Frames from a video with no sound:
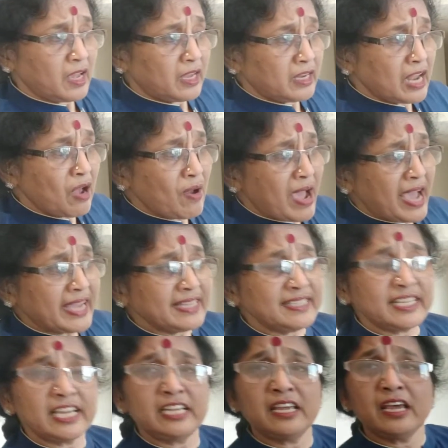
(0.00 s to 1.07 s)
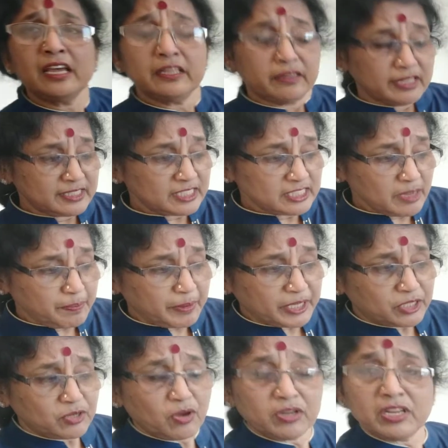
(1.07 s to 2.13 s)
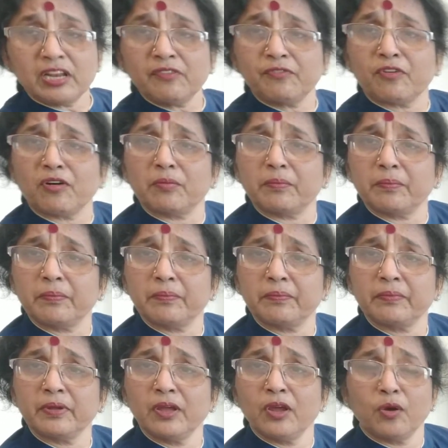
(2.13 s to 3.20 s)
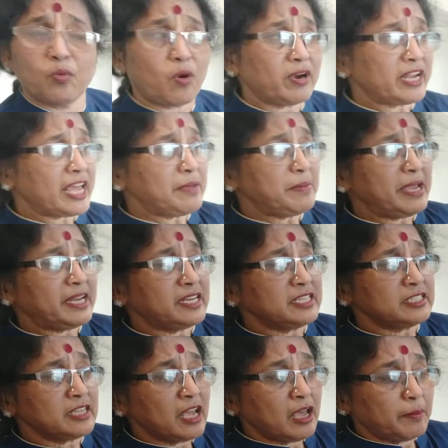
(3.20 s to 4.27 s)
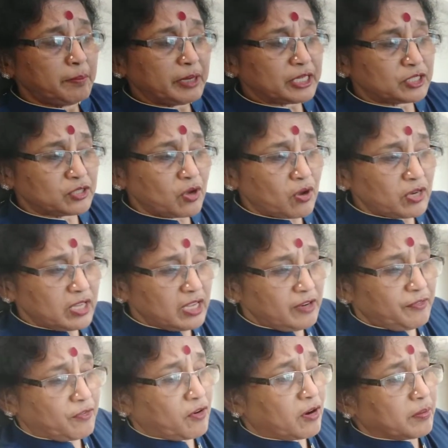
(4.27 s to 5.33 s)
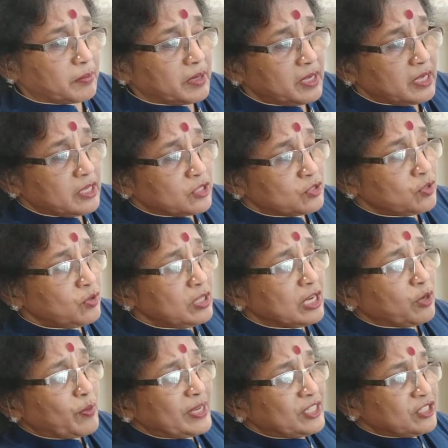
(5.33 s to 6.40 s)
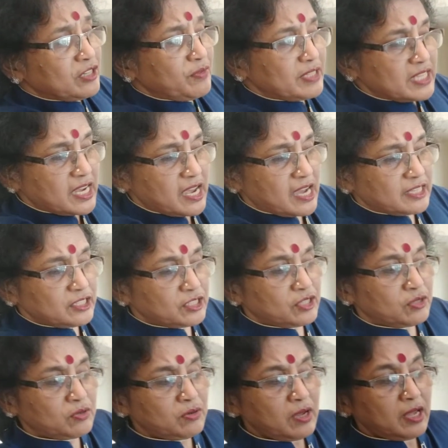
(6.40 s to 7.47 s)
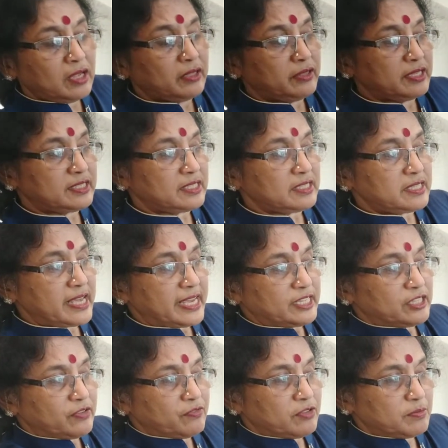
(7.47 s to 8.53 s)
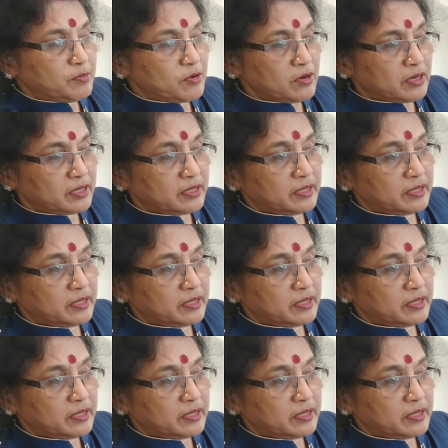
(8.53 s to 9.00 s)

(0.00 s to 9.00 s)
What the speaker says: Now I said this is the pictorial form. What I made is pictorial form. So the question which I asked you, this is the edge of the book